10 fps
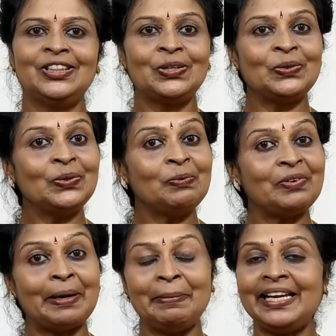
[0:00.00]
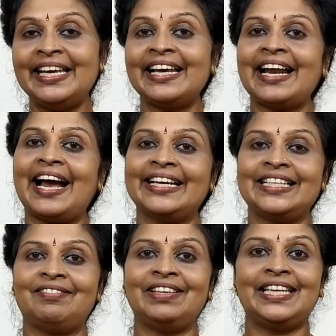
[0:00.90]
through familiar
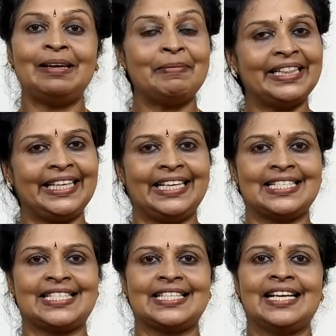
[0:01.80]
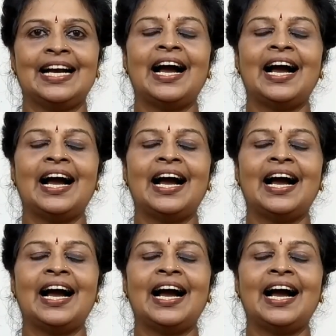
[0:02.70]
activity methods.